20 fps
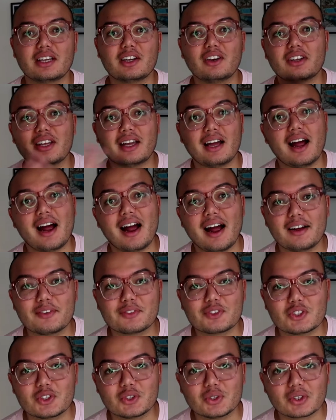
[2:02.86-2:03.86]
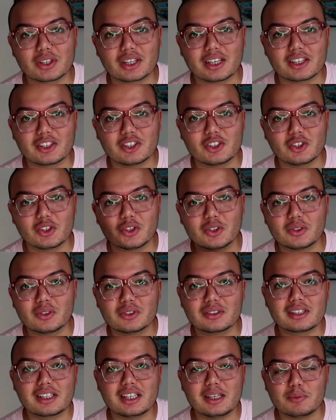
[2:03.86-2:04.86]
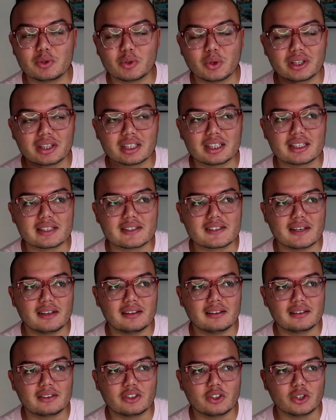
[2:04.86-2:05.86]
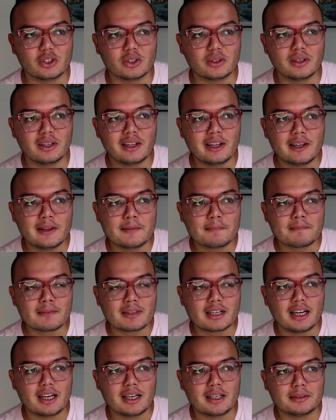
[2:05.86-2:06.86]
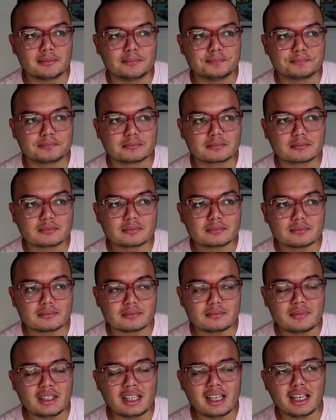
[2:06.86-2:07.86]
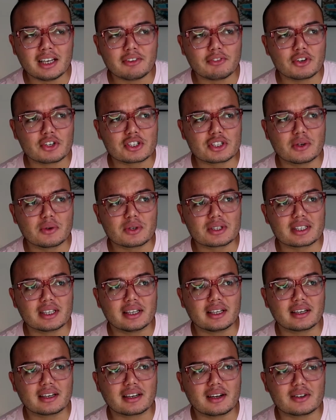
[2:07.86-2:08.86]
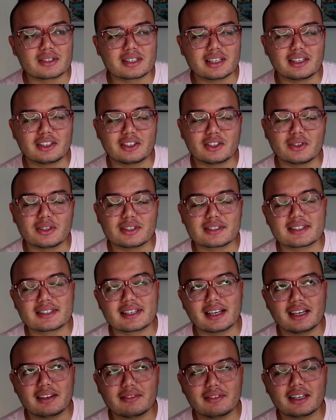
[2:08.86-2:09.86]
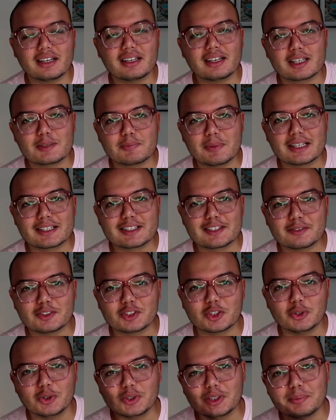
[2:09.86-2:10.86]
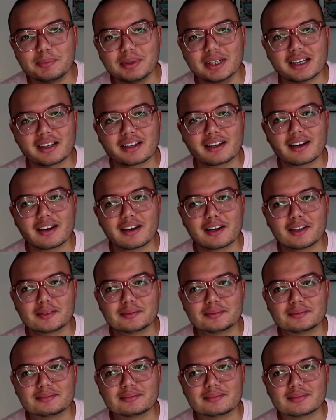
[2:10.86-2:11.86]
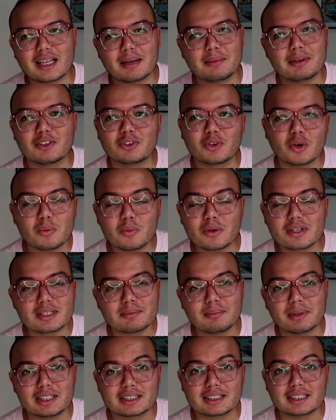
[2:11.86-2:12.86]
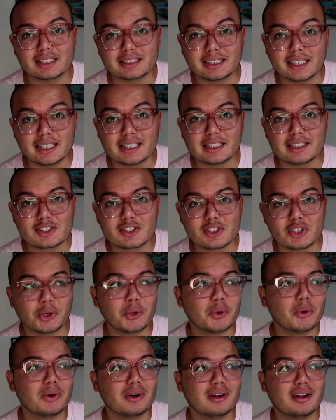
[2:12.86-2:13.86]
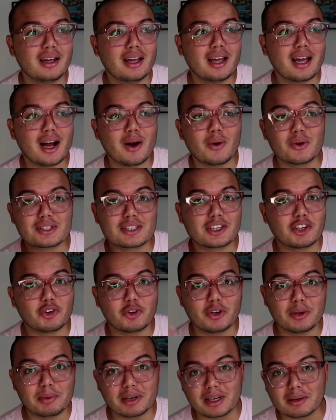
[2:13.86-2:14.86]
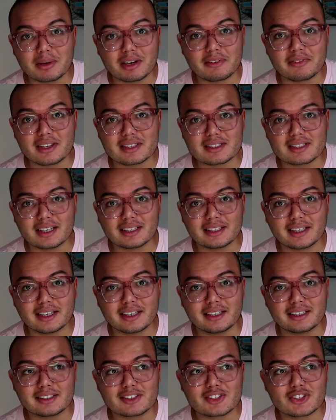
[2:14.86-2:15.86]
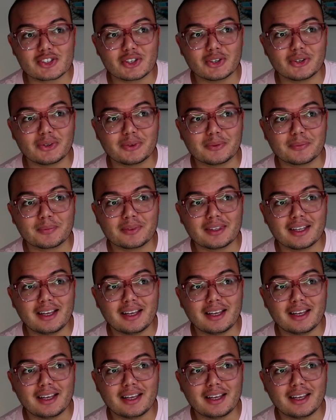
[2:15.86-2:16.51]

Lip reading: like, okay, I have to, like, you know, keep doing this. And, you know, at first I was like, you know, it's kind of like an expensive joke, but I mean, Rome wasn't built in a day, so I wasn't gonna repair my face in a day. So